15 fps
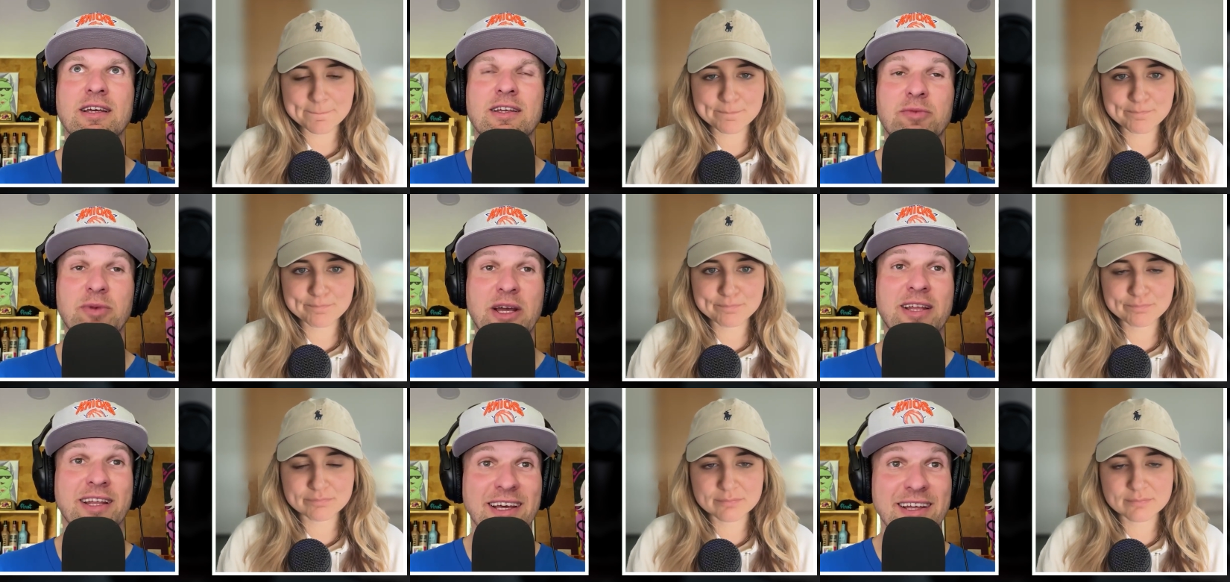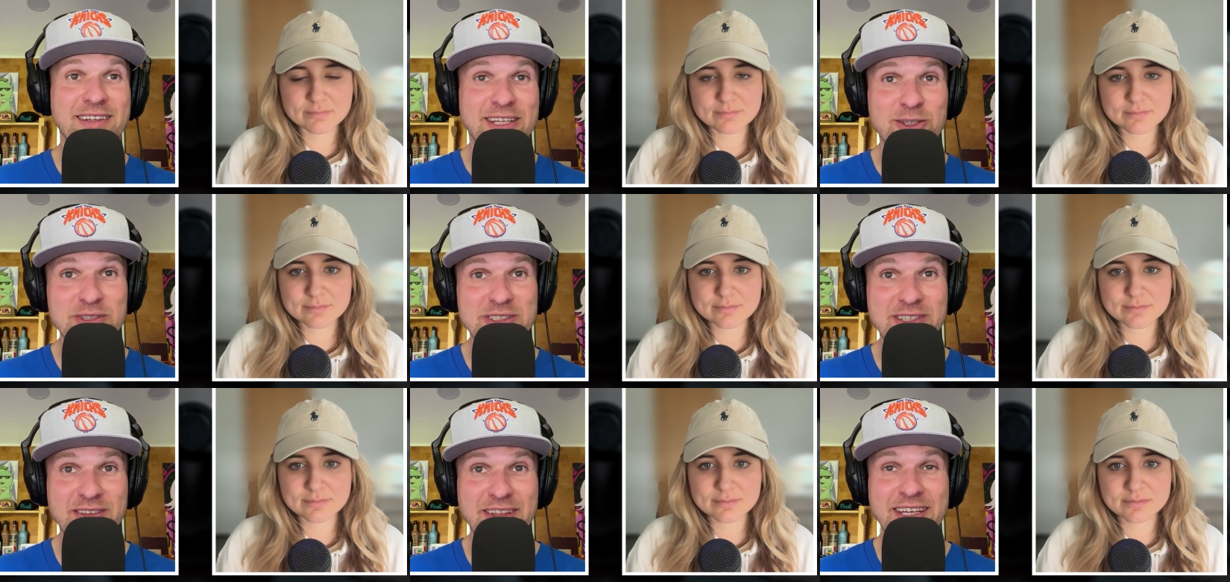Speaker 1: the
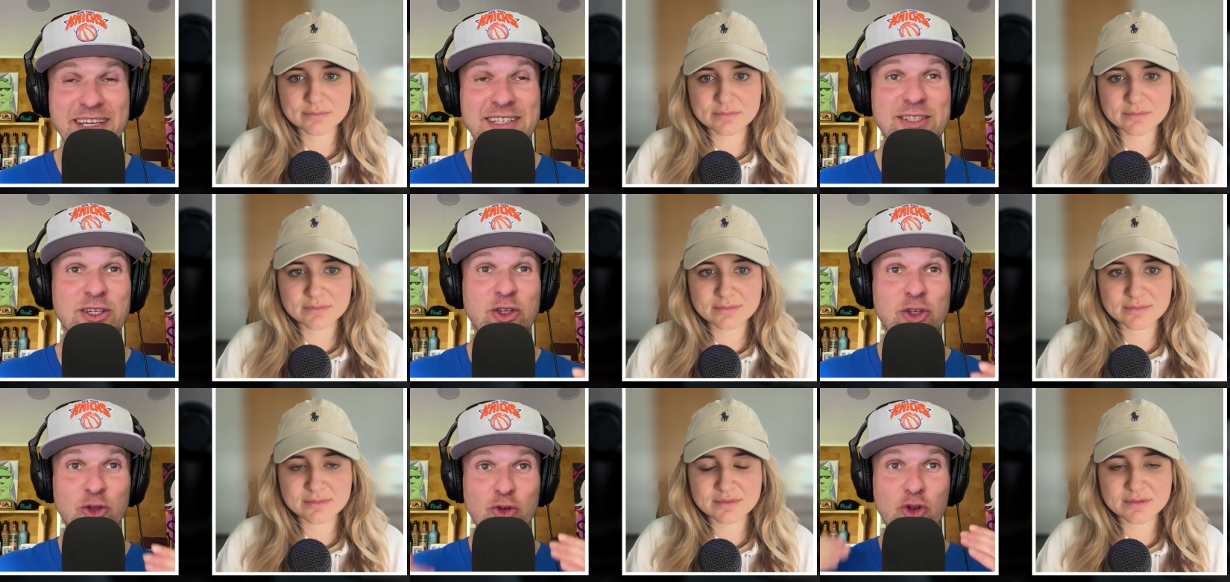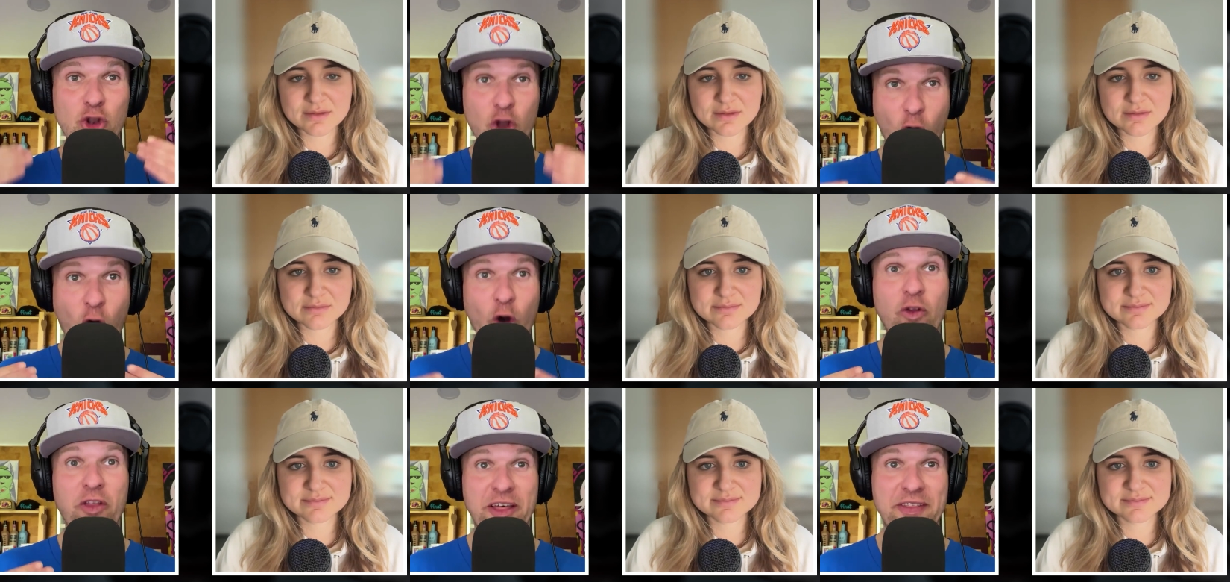interesting thing is you
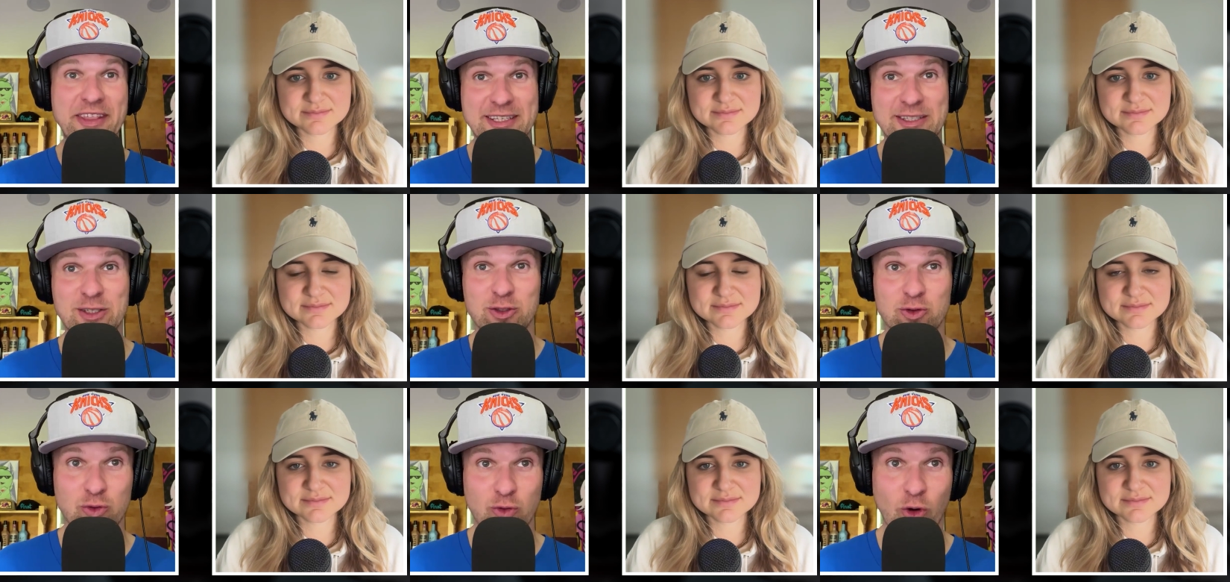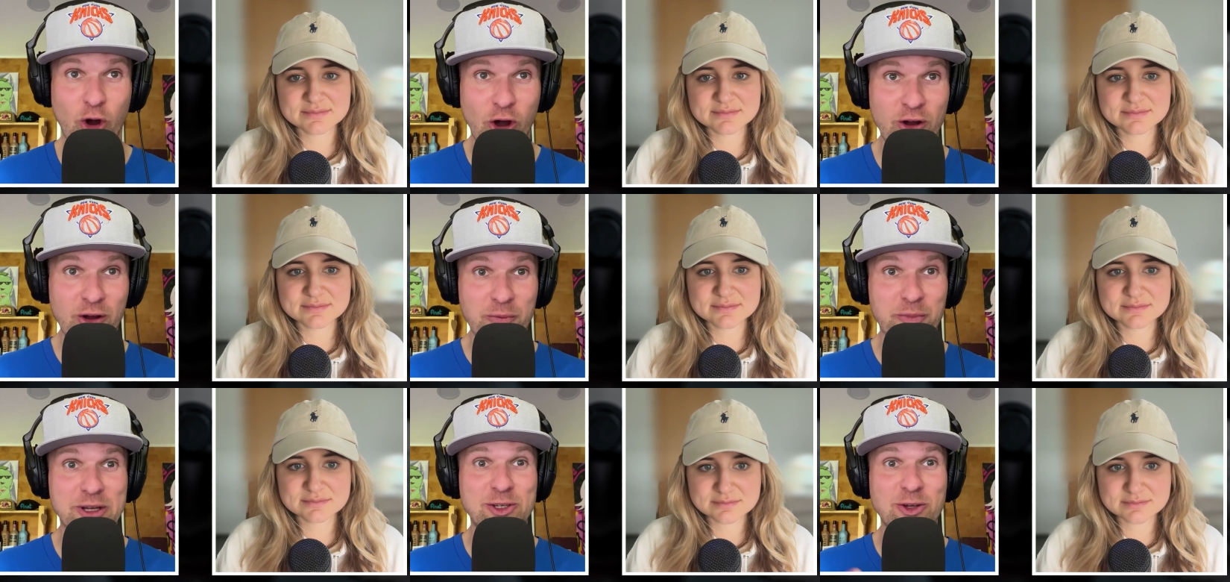know that this is
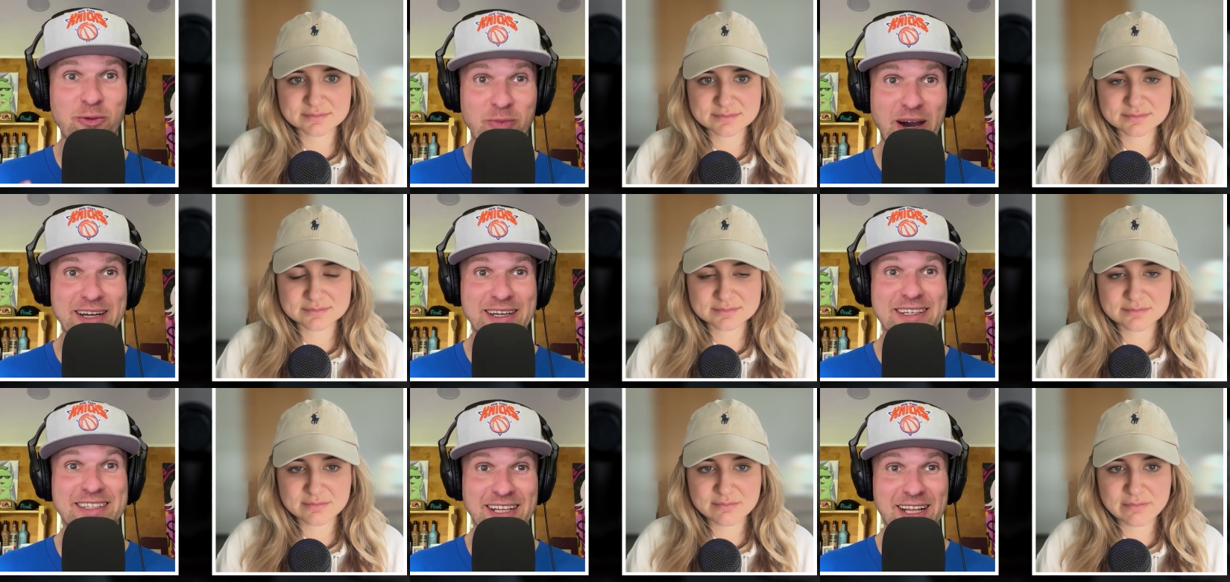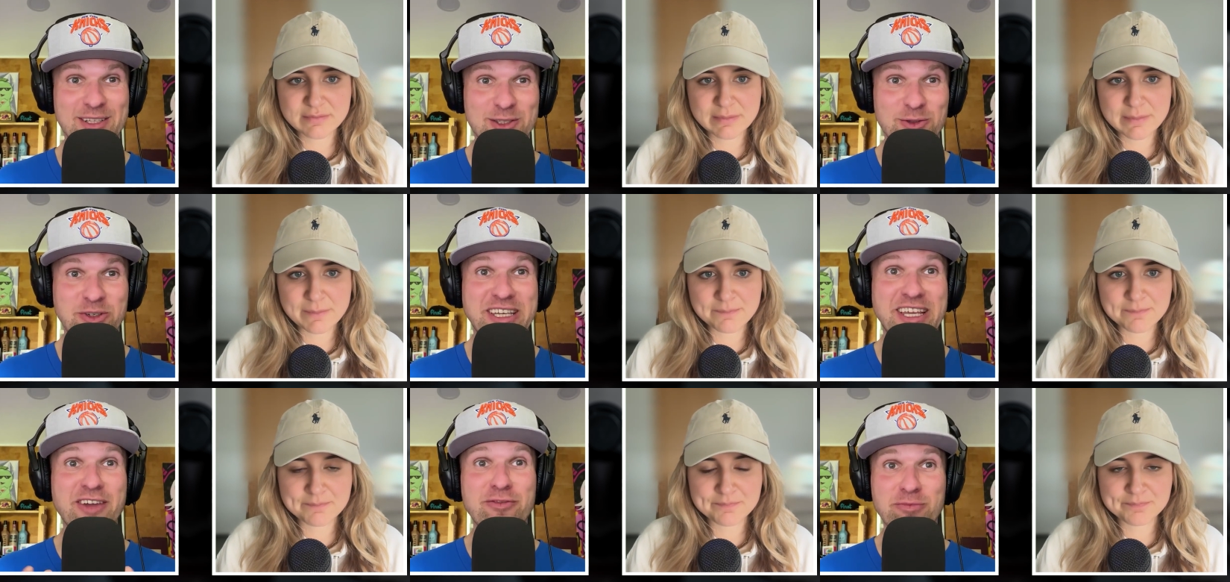wrong but your body tells you
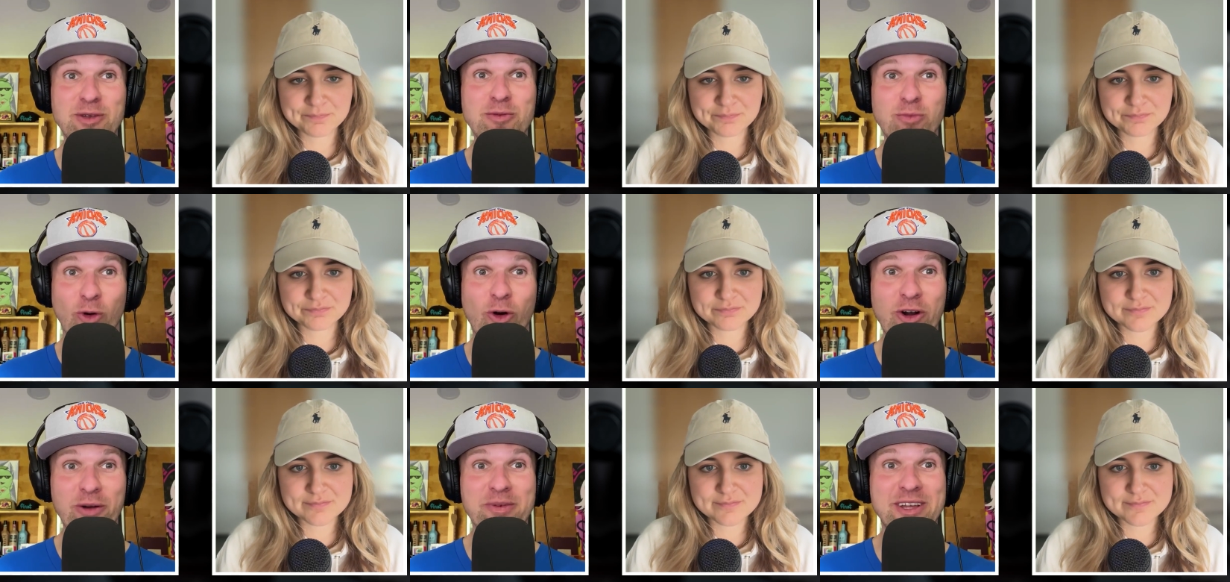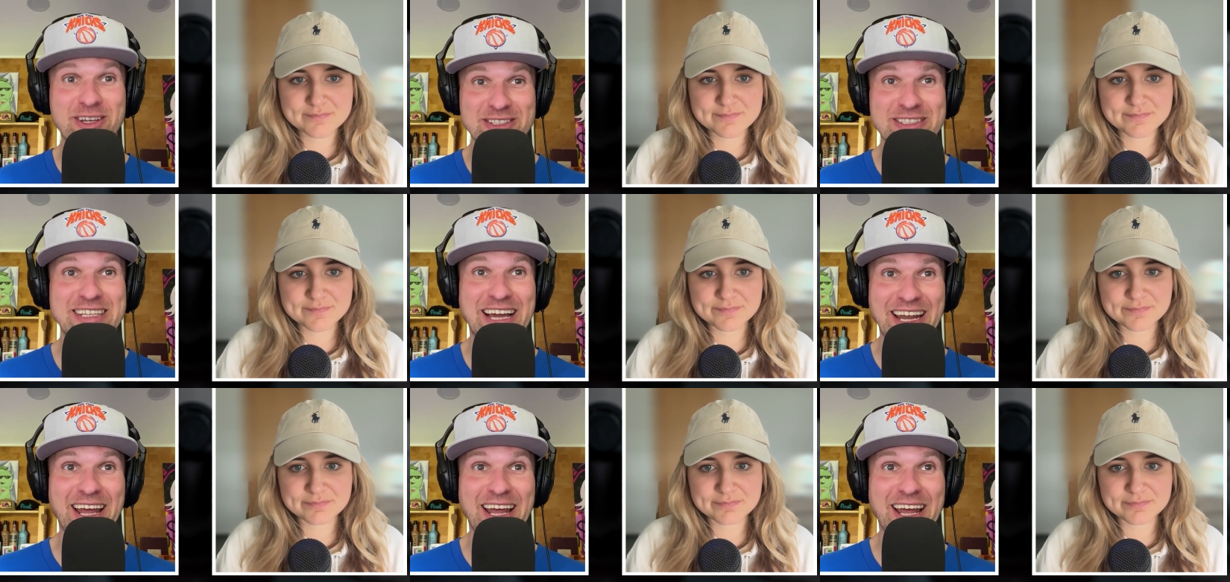give me more because i